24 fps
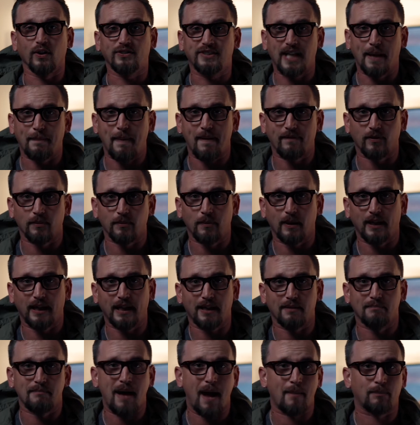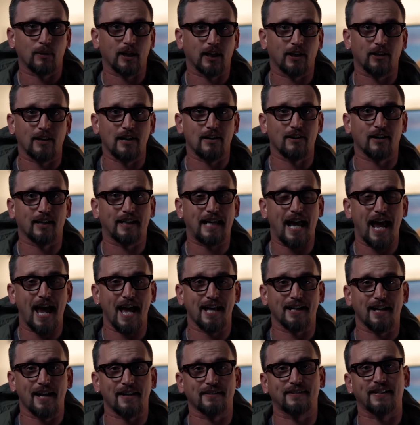What's up, everybody? Matt Brinker here
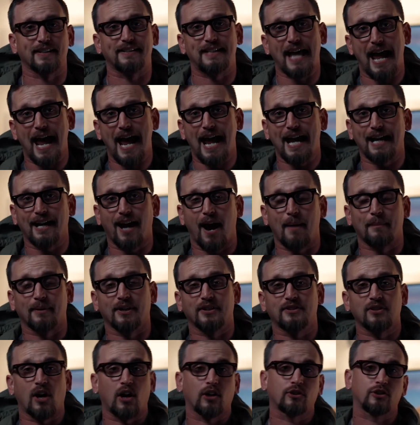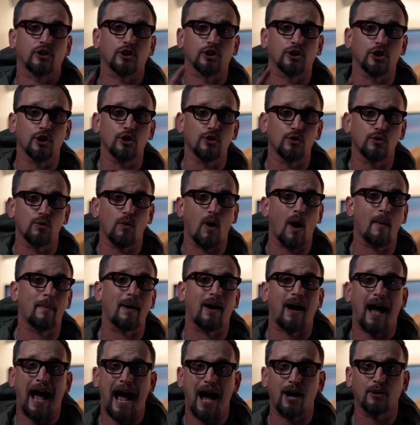again, and today I'm going to talk to you
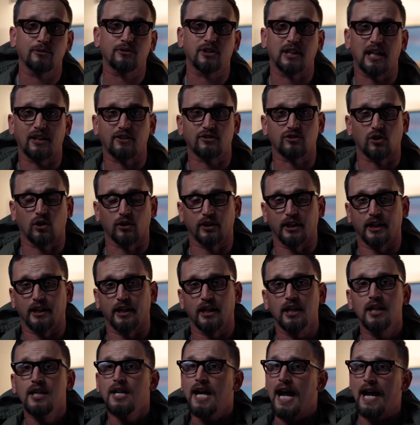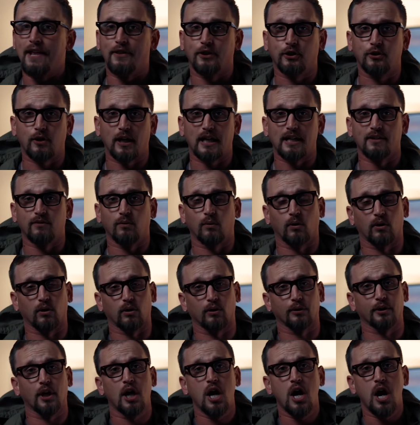about how to get started in the creative
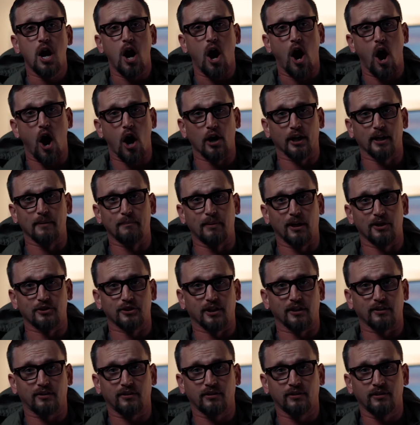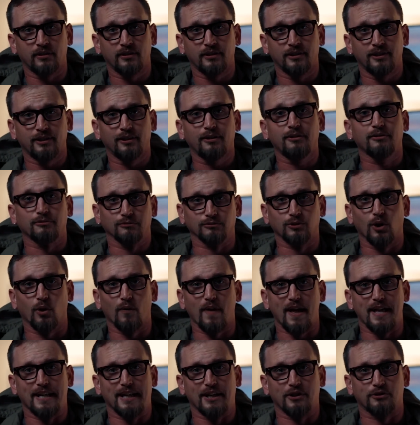world on a budget. Roll
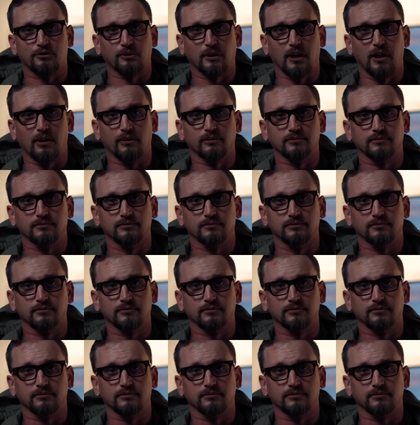that intro.